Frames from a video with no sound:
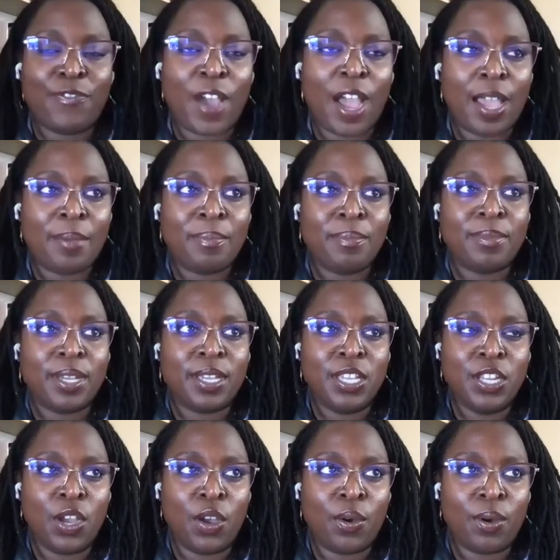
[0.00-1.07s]
if I'm,
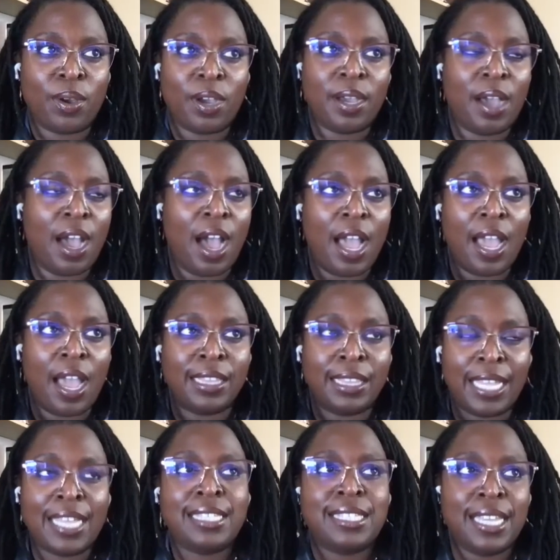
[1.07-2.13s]

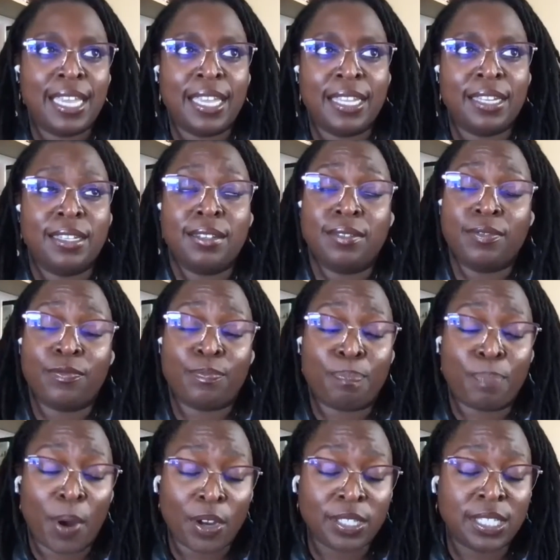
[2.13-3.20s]
LinkedIn,
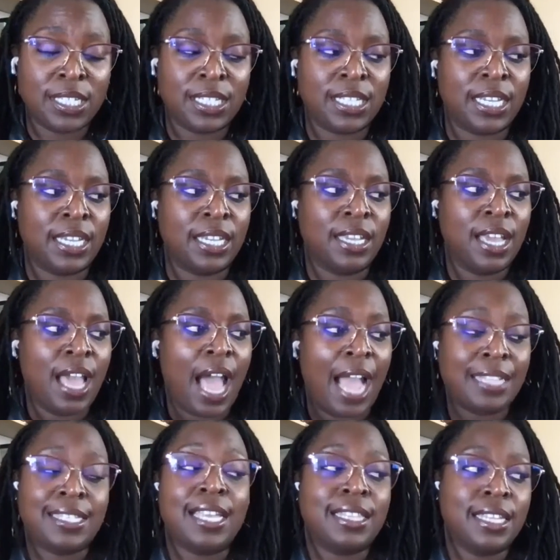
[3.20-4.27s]
personally,
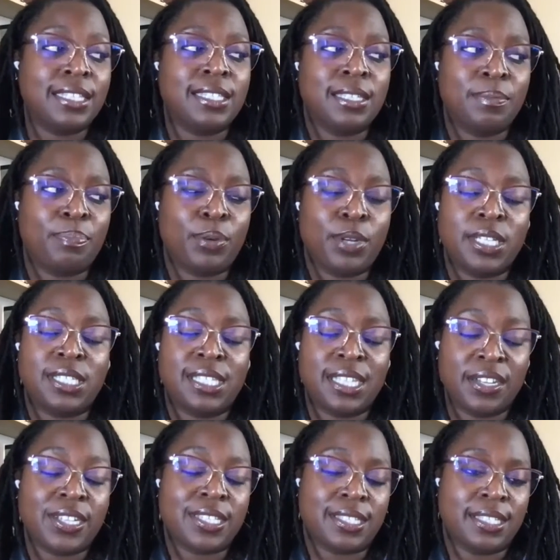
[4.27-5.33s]
I take LinkedIn pretty
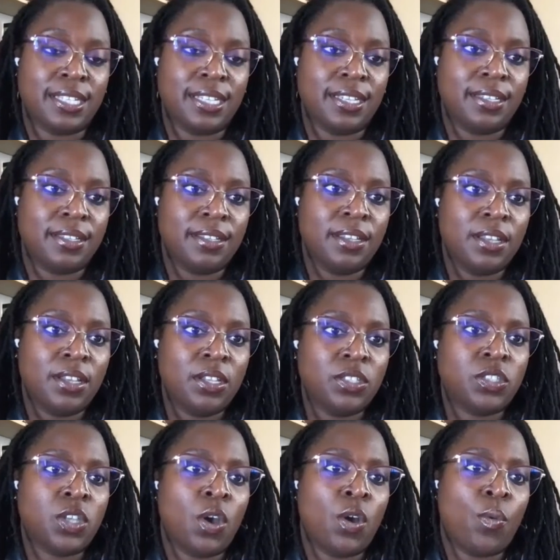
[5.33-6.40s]
seriously.
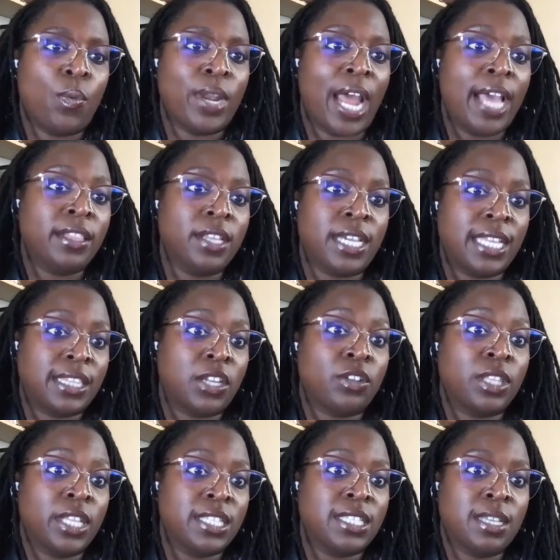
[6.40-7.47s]
So when I look at
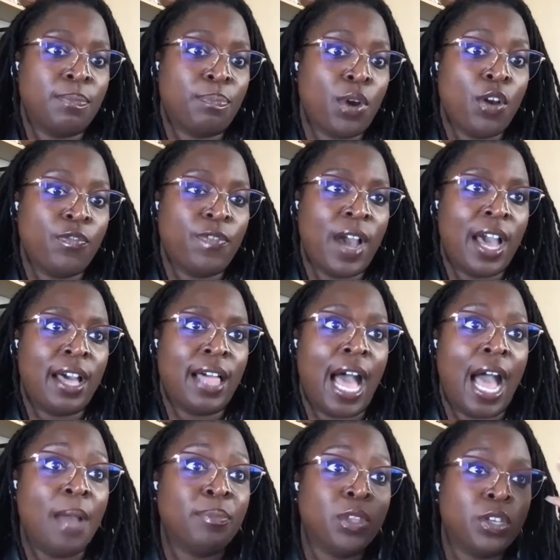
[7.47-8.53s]
their LinkedIn profile,
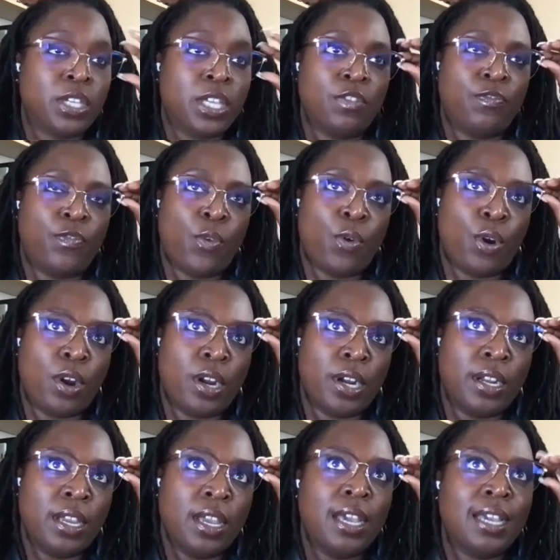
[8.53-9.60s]
I'm looking
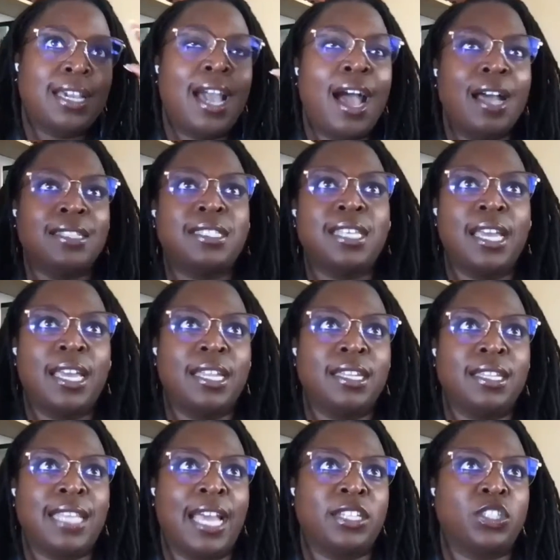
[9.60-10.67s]
for content
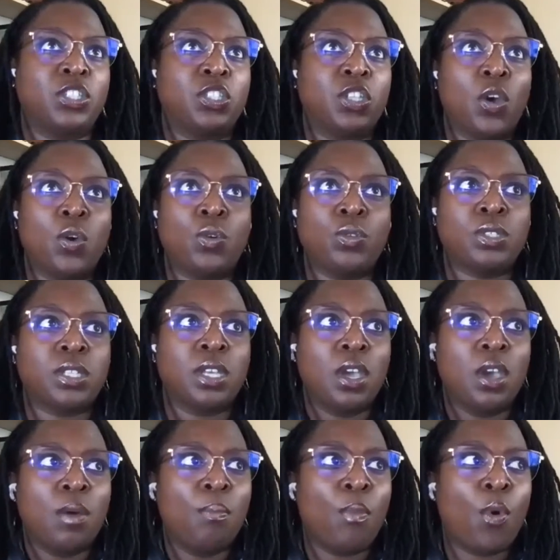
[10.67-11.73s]
that shows
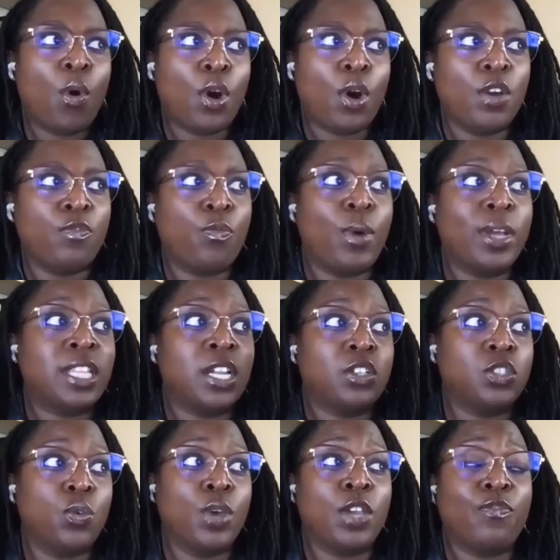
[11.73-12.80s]
more of what
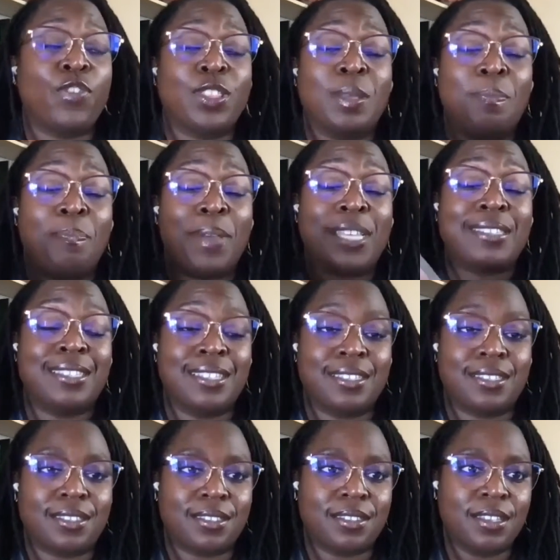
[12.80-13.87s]
they're doing for the
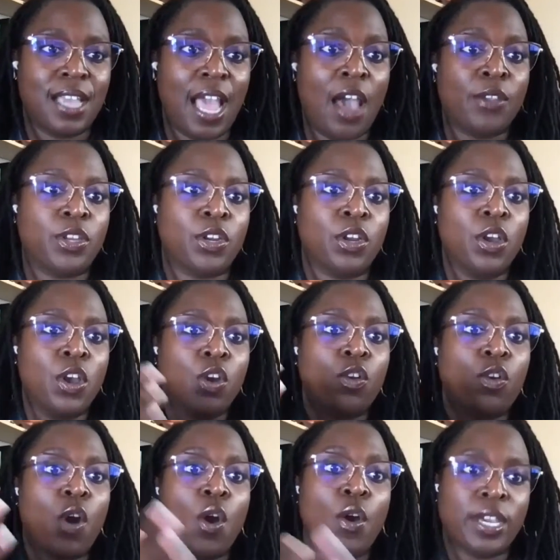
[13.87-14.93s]
business, how they're
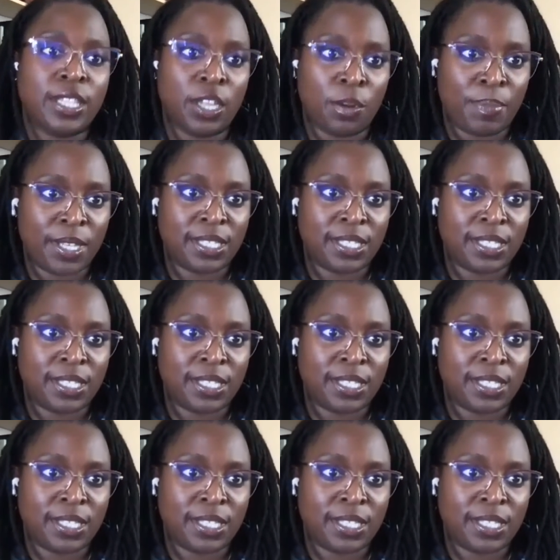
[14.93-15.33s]
growing their